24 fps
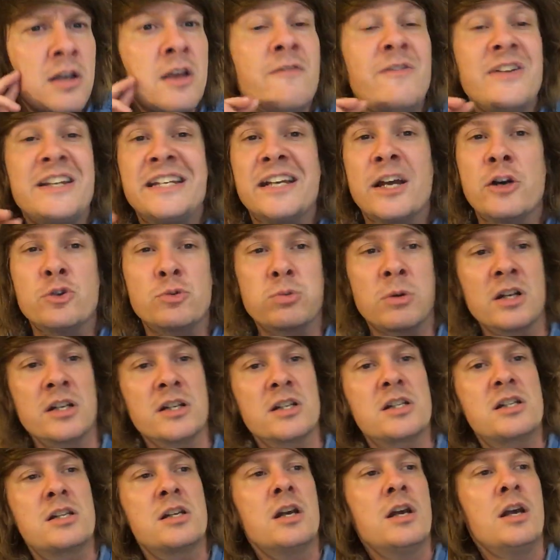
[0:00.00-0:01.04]
videos
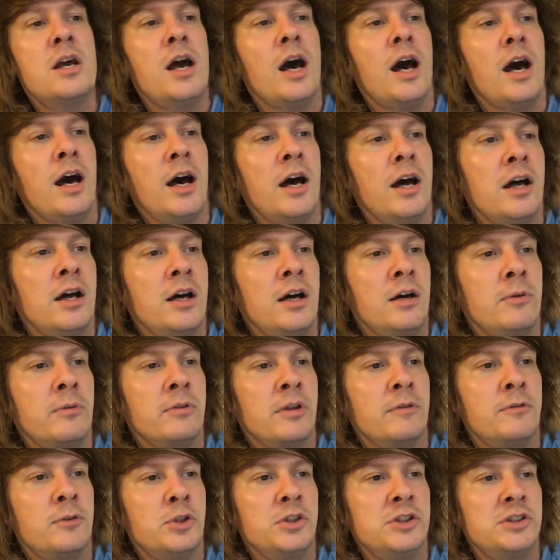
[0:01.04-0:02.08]
once, with
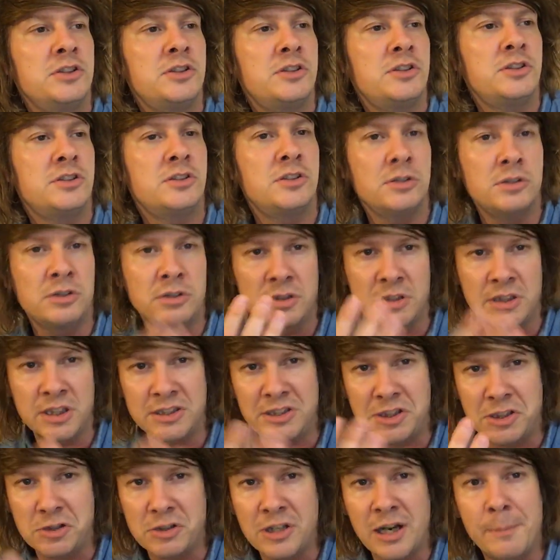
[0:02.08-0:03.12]
the voice doing
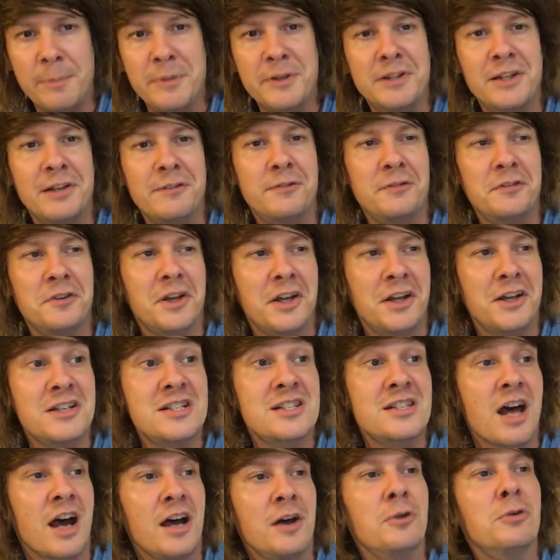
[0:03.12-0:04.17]
It's a Trap in different
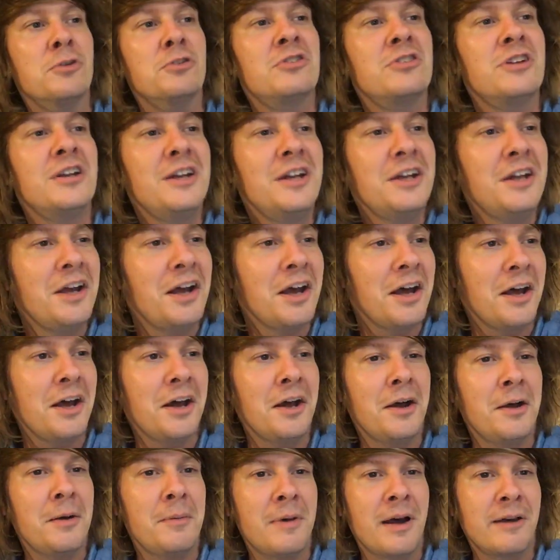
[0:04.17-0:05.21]
styles
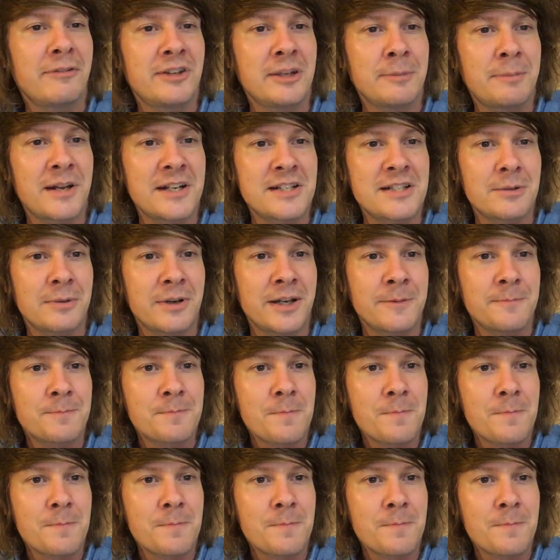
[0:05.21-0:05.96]
after he passed away.